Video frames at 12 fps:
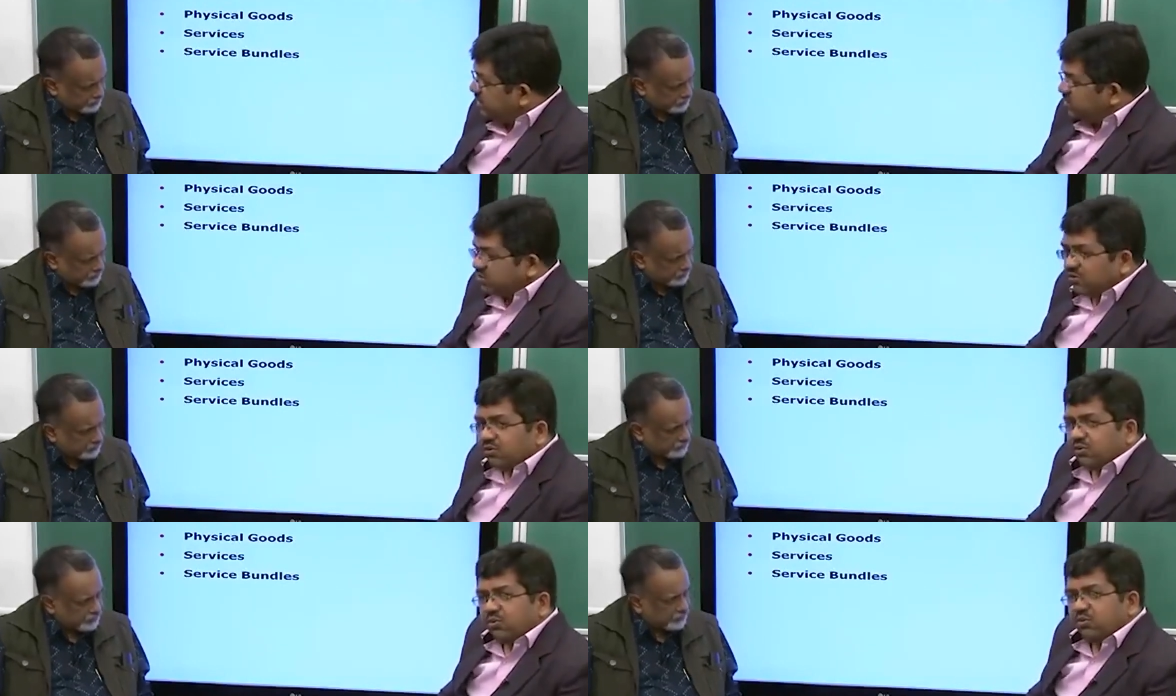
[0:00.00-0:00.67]

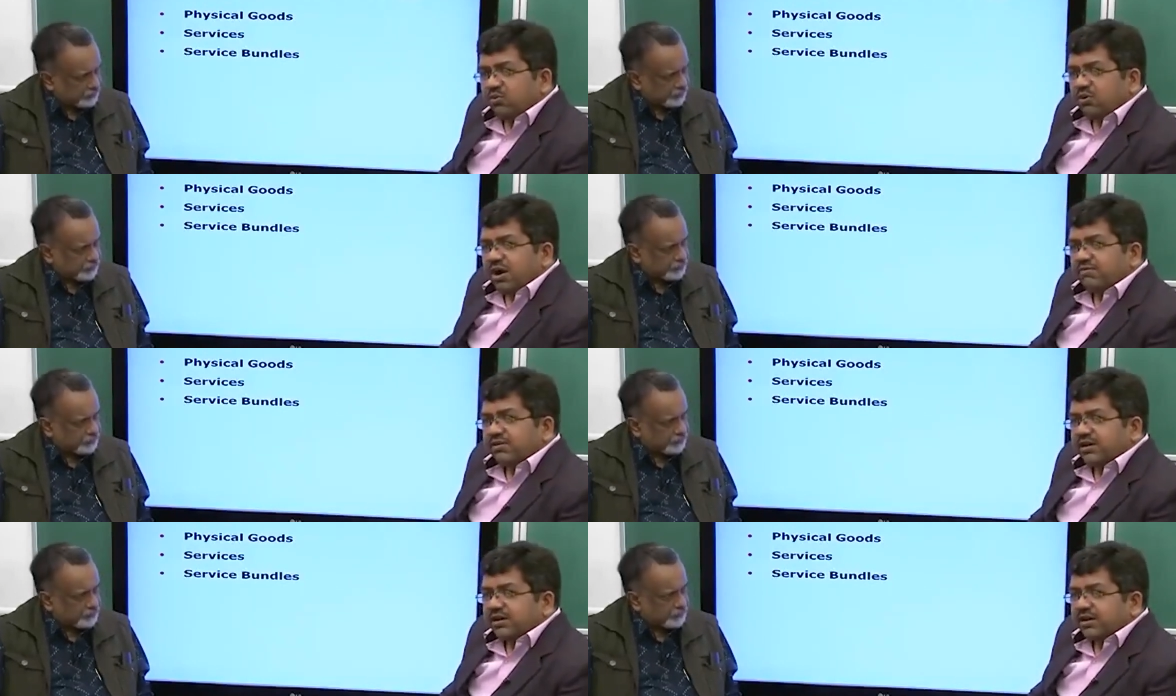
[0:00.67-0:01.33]
Speaker 1: So who
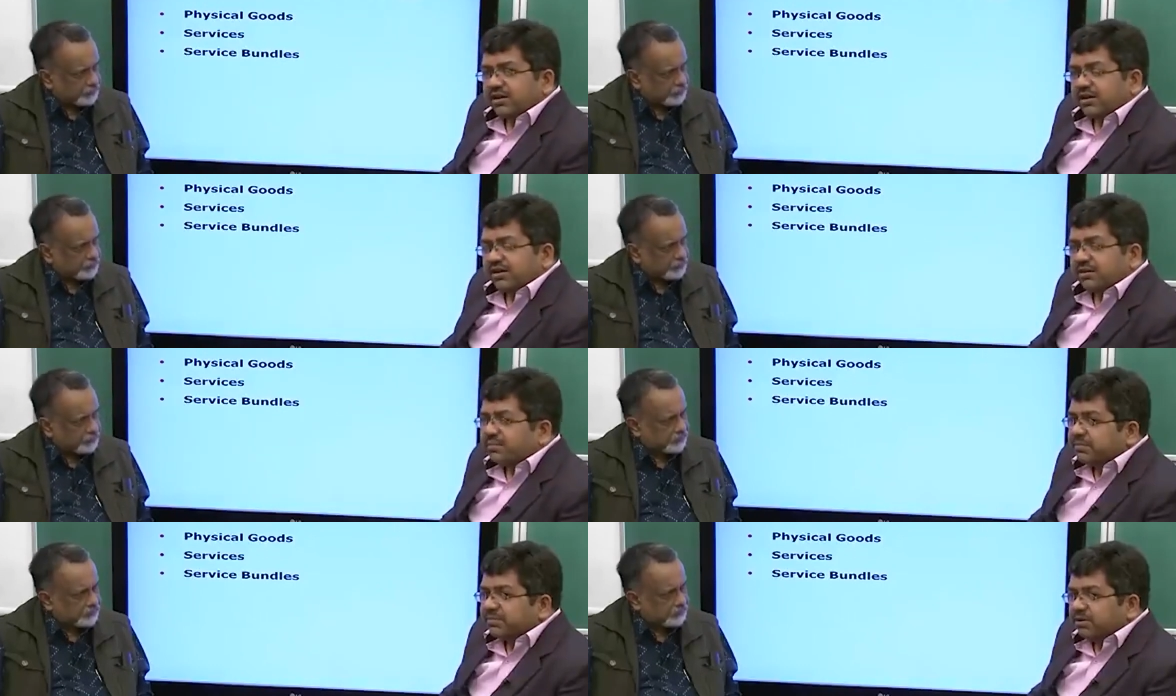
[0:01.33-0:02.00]
have
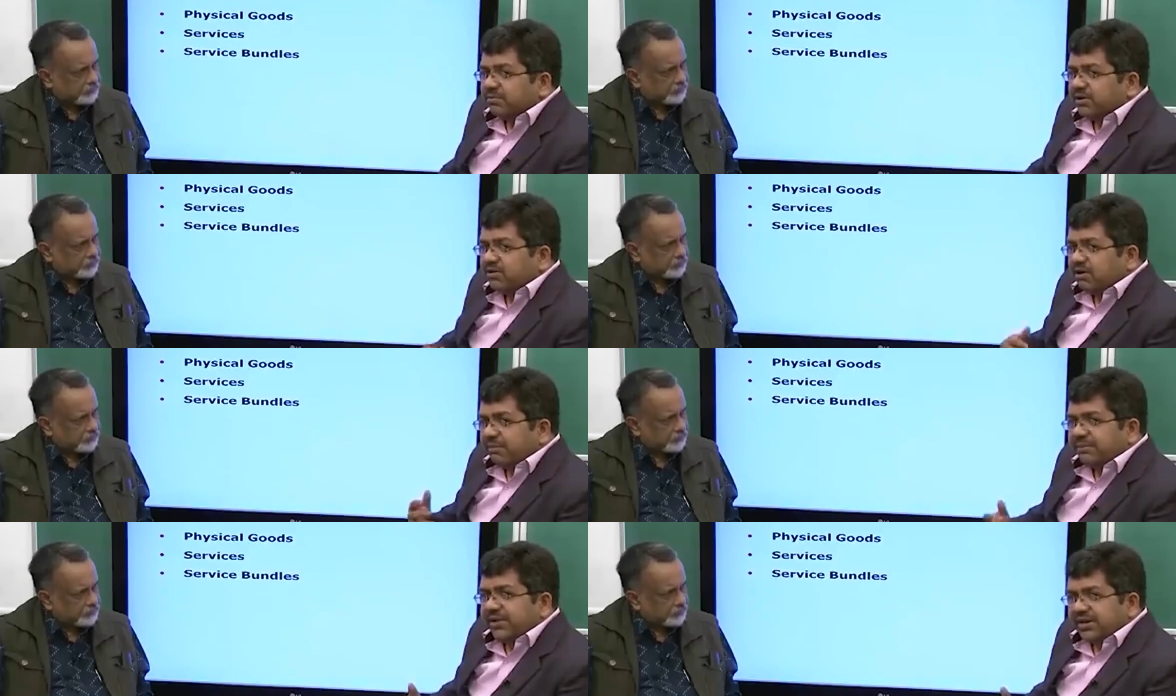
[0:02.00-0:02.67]
the probably
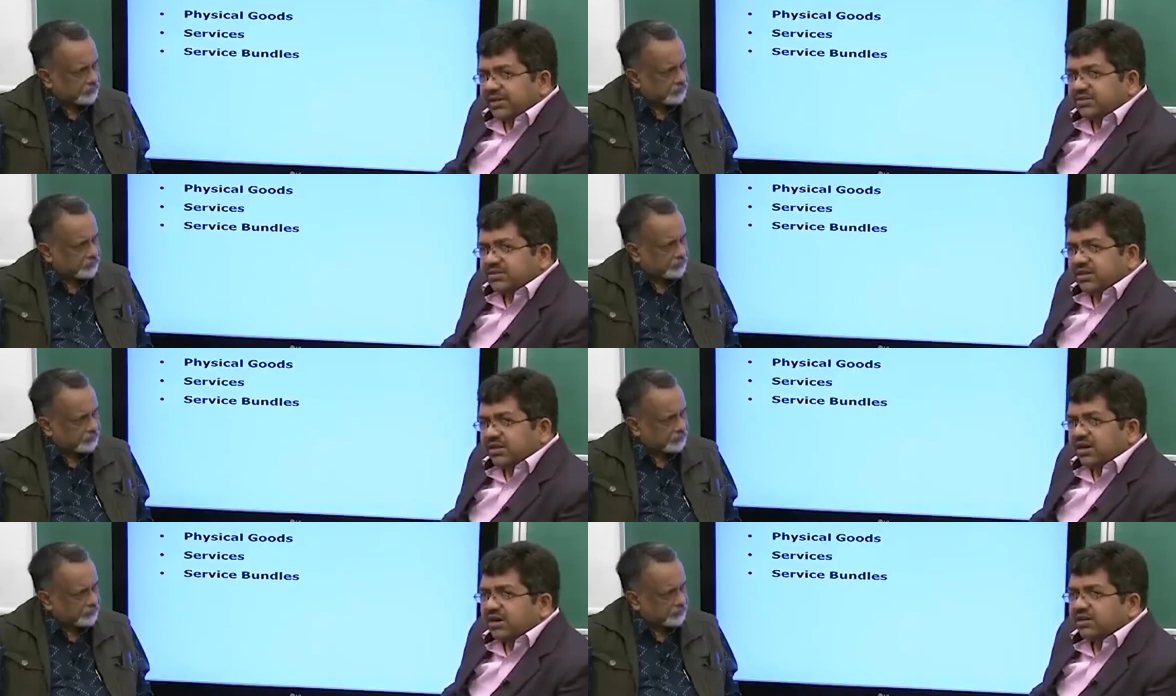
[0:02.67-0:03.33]

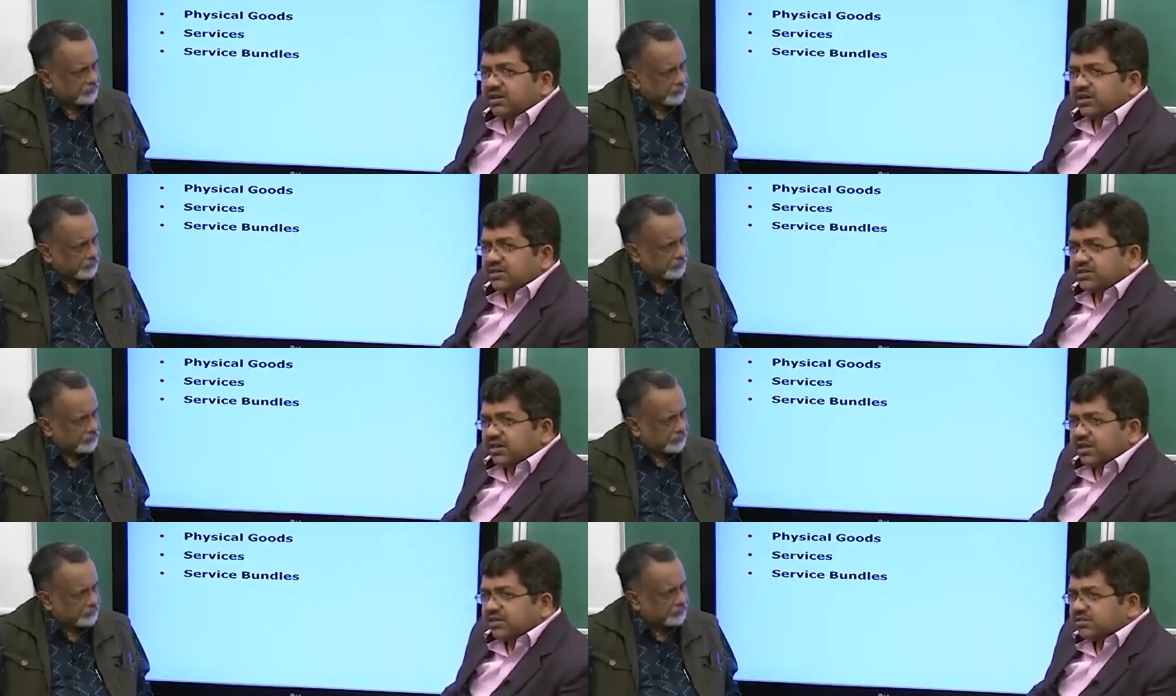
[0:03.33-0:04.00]
competency or the
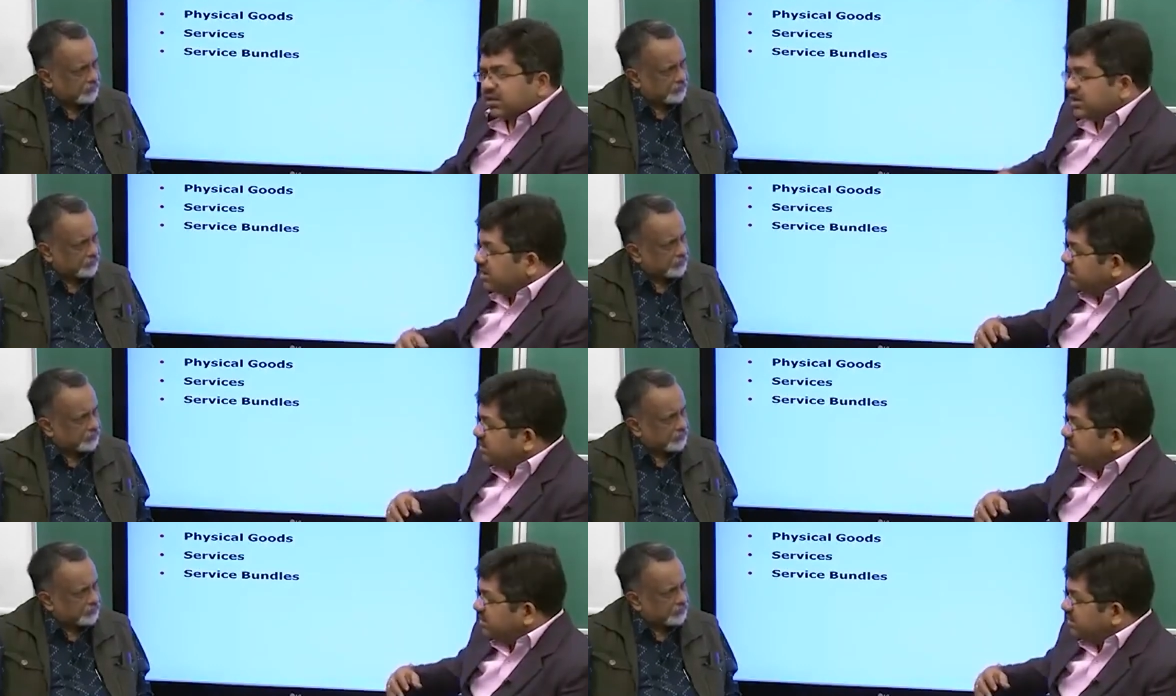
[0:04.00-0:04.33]
skills,